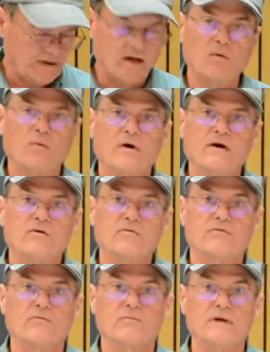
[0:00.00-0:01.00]
out well
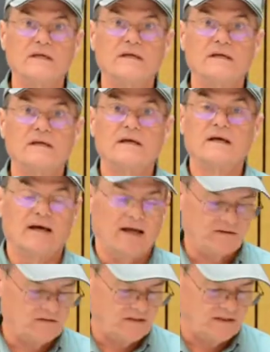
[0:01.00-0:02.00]
for me.
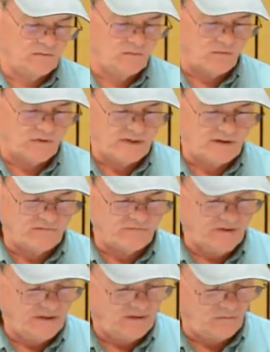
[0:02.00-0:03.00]
I think it would work out
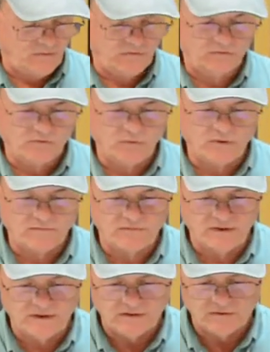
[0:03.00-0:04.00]
for anyone doing
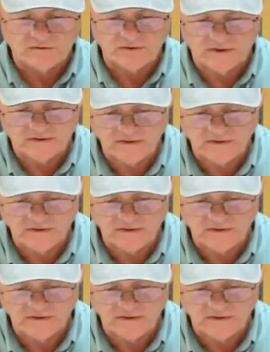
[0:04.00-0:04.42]
videos like